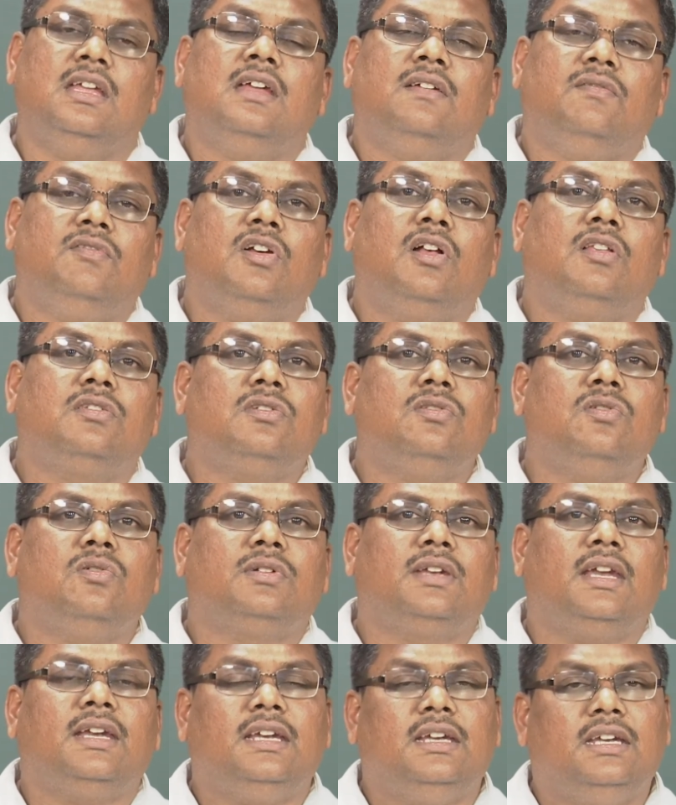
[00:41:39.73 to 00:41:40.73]
We also looked
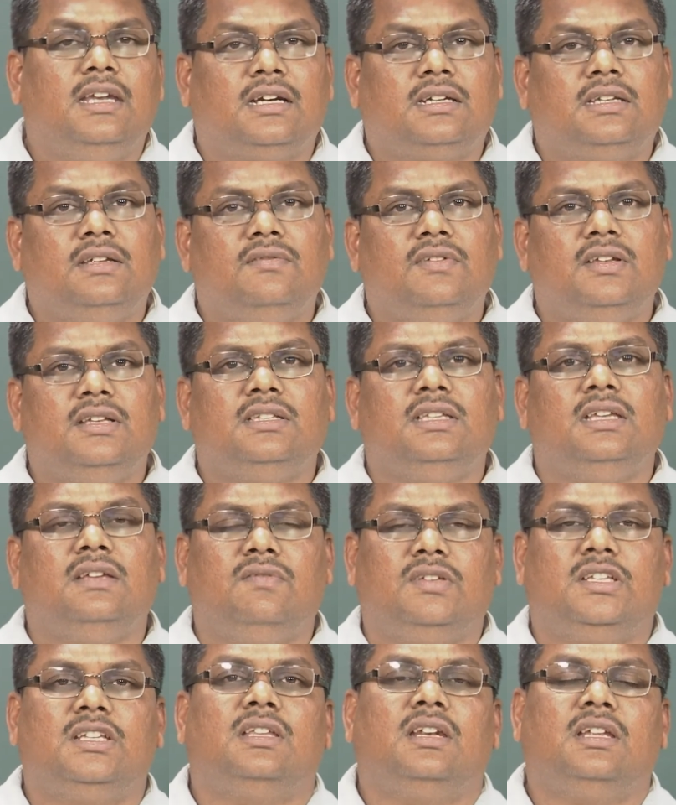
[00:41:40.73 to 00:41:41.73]
at inductive reasoning, which
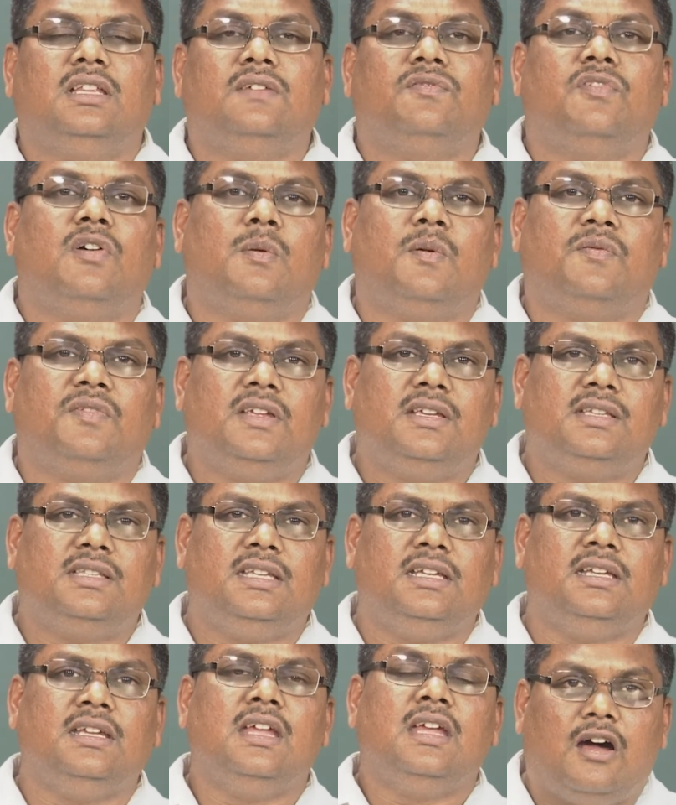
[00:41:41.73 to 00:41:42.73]
is another form of
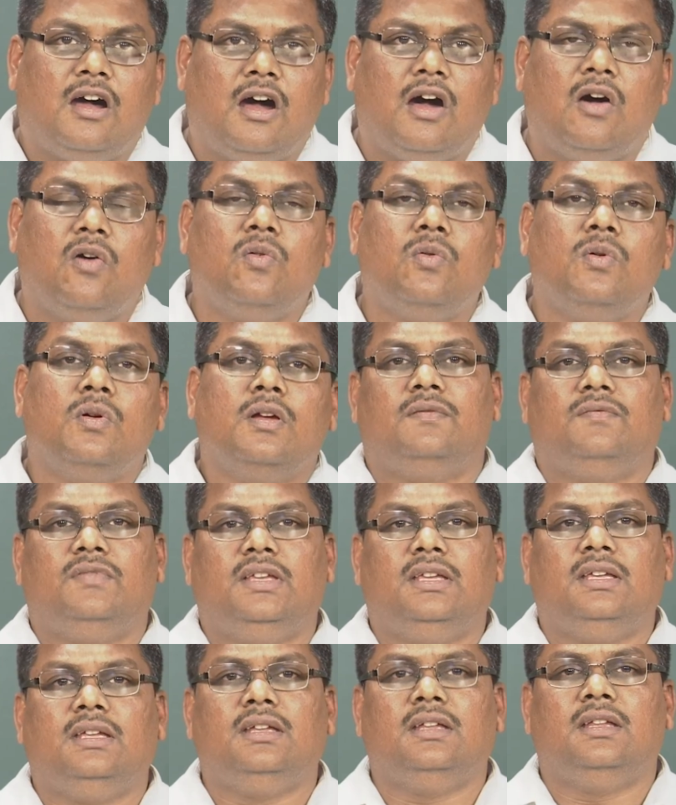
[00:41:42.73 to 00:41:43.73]
reasoning, how
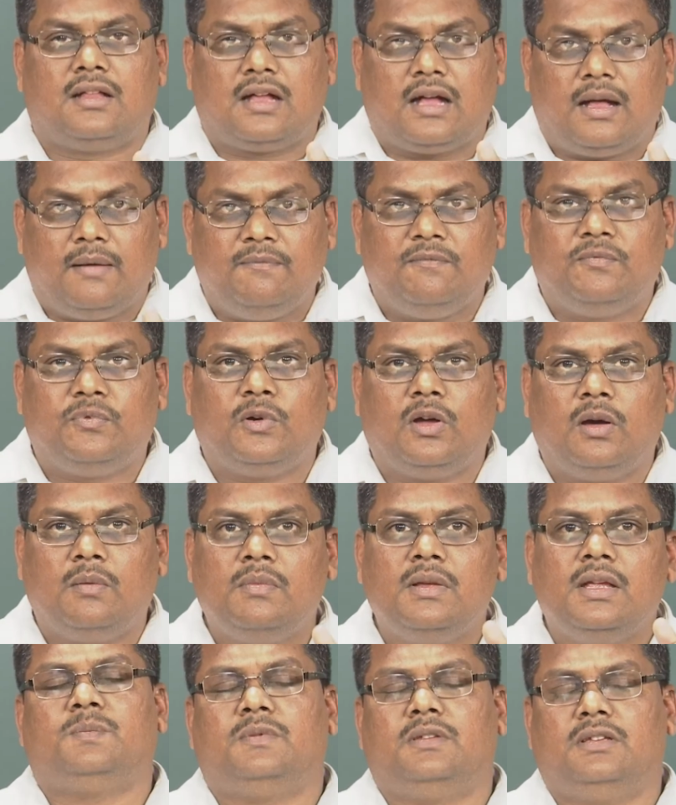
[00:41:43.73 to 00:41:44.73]
we come from
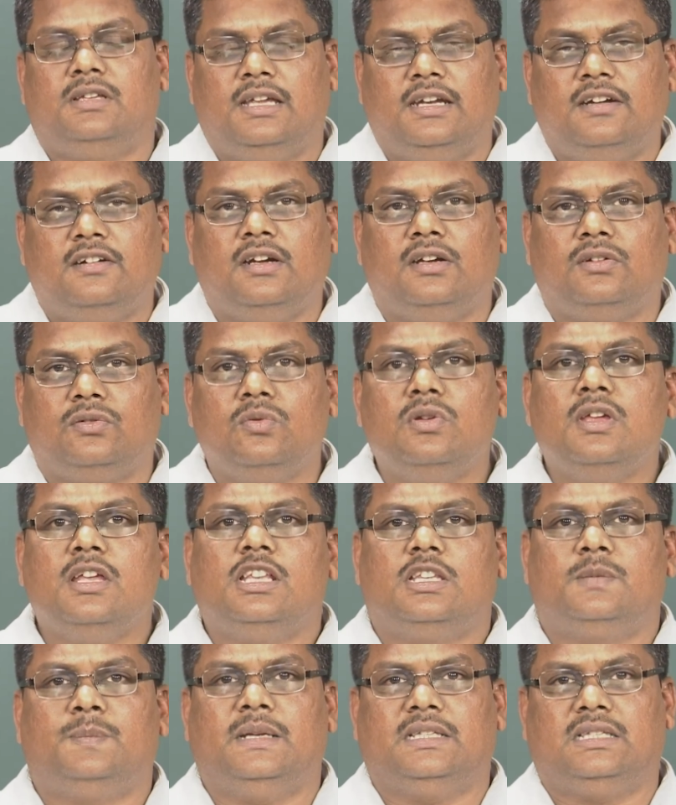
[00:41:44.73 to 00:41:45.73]
general to
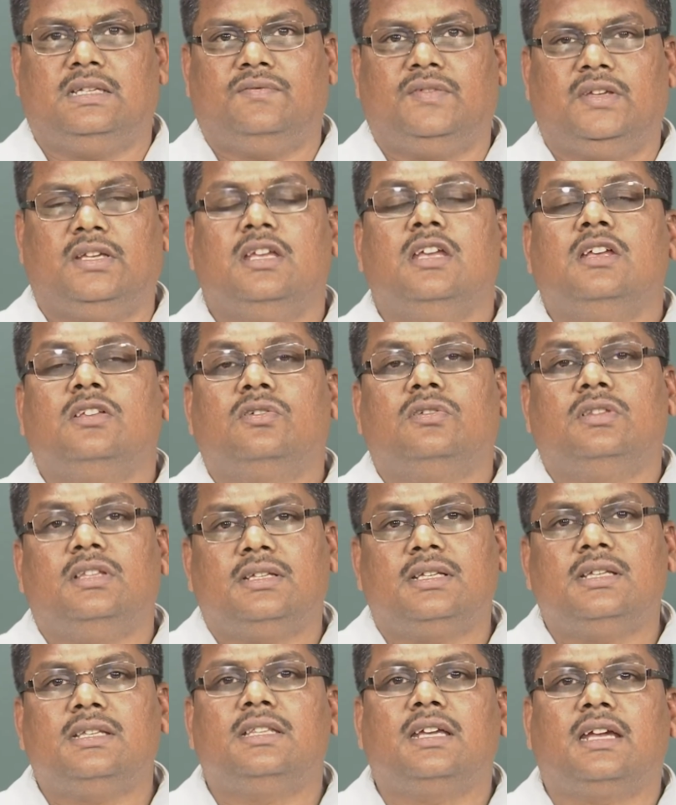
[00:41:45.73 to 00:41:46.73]
specific. So, this
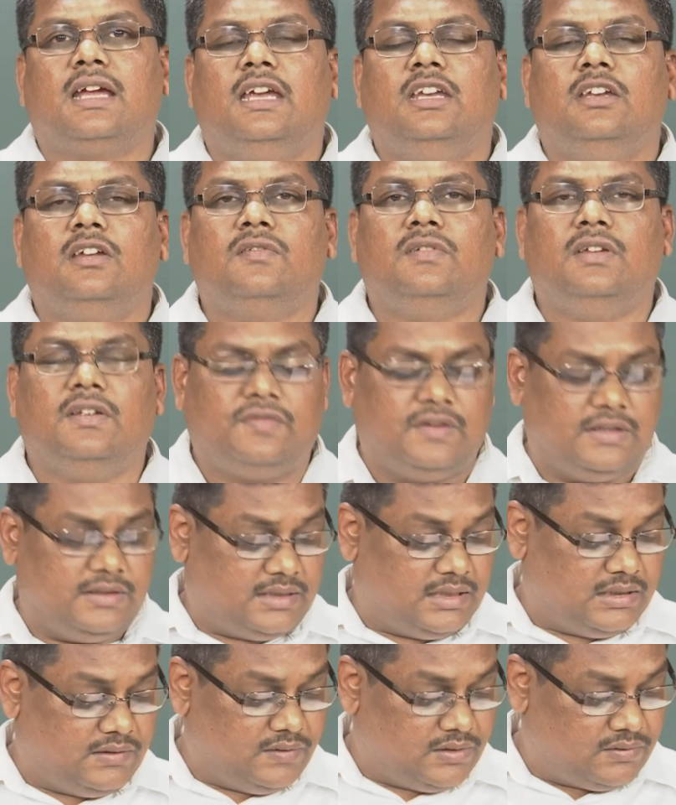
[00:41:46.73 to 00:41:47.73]
is the kind of
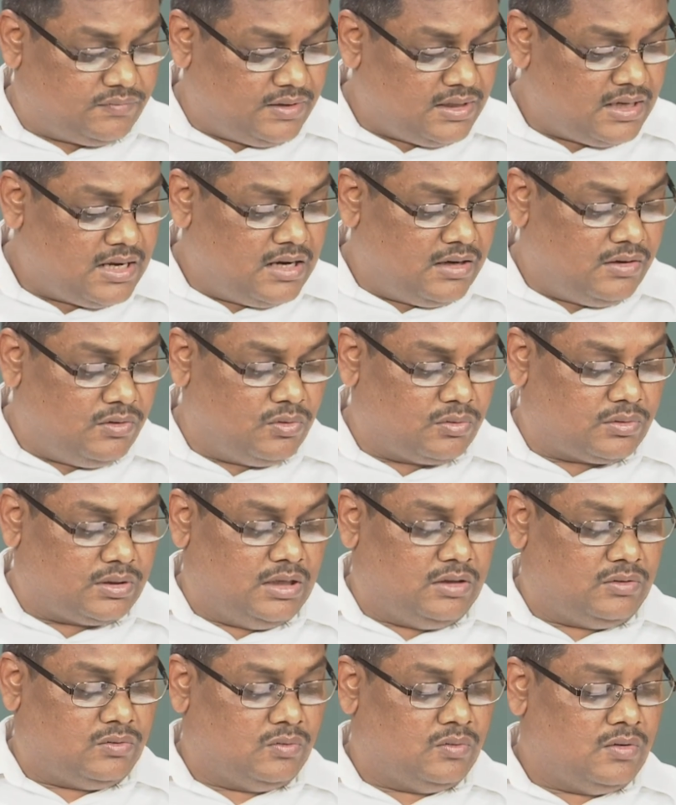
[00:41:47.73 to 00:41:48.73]
differences which we looked
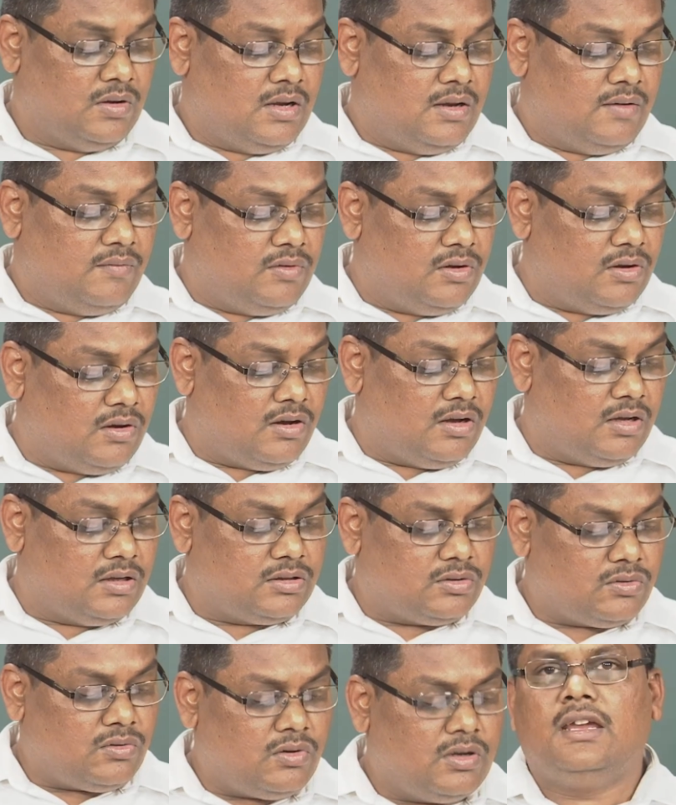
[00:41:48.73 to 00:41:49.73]
into. We
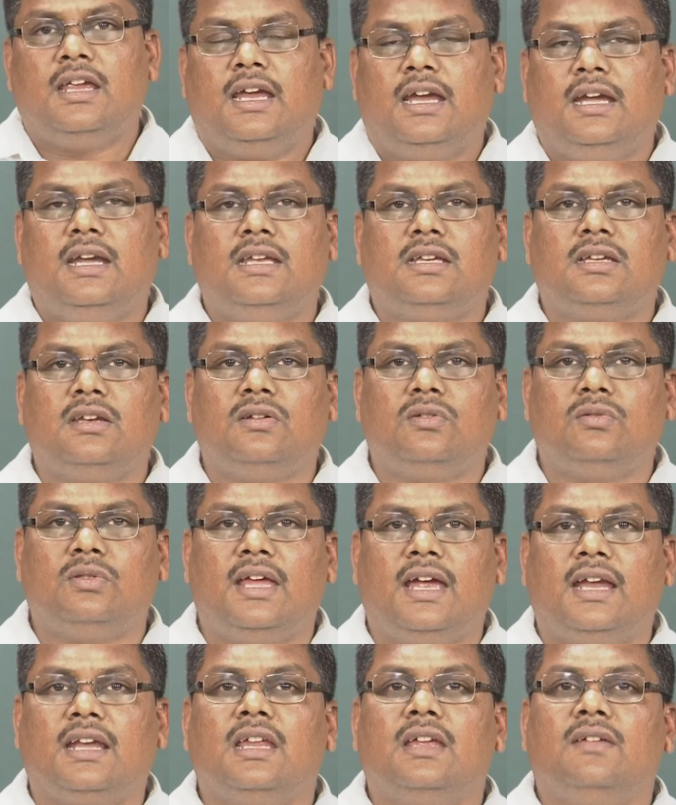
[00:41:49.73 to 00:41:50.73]
also, addition to
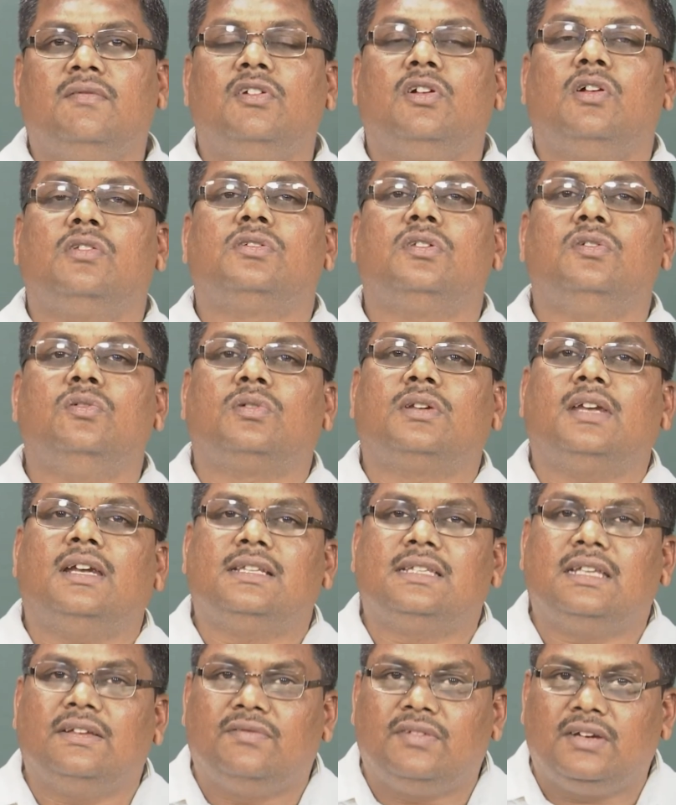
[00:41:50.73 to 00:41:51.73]
that, we also looked at
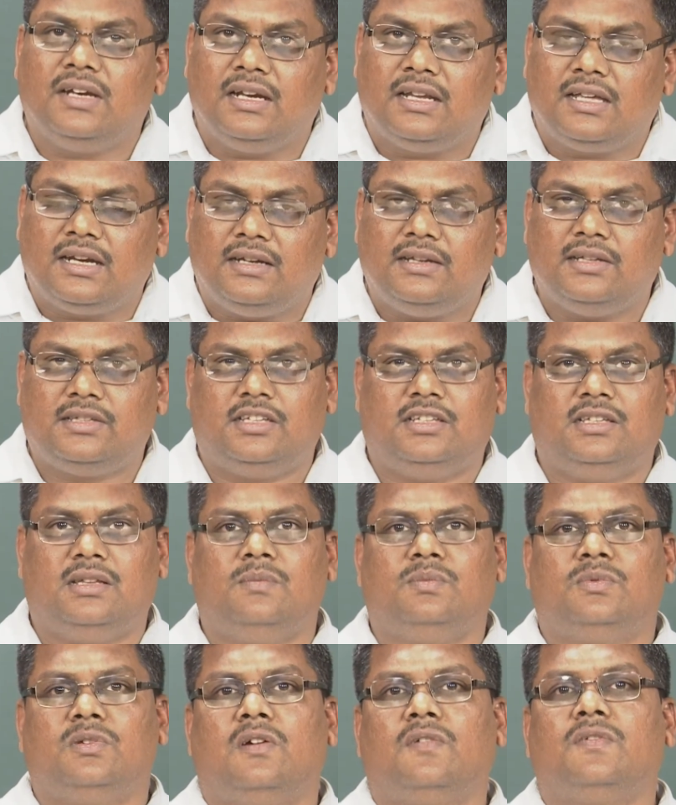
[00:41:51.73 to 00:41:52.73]
several
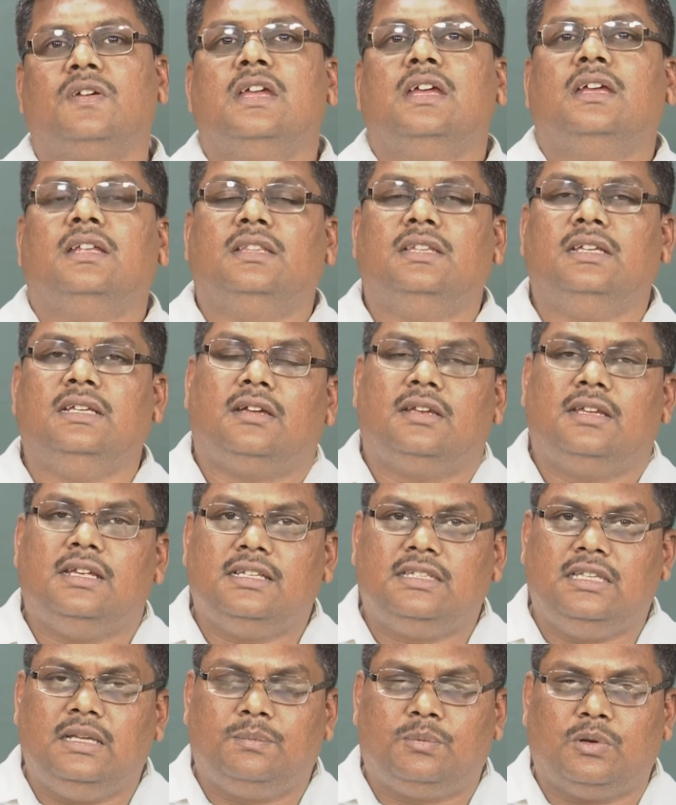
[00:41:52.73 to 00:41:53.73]
criticisms of these
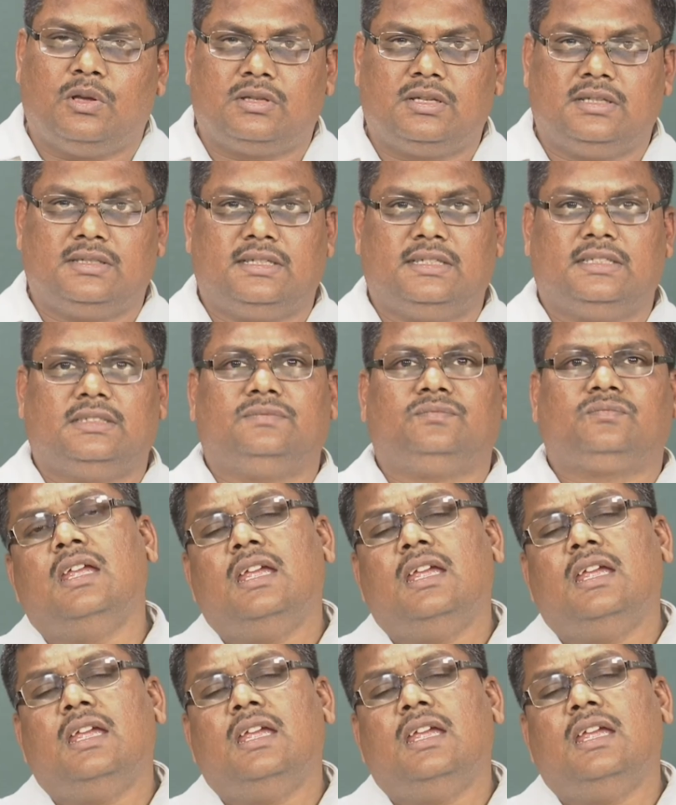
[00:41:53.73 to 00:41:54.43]
reasoning processes.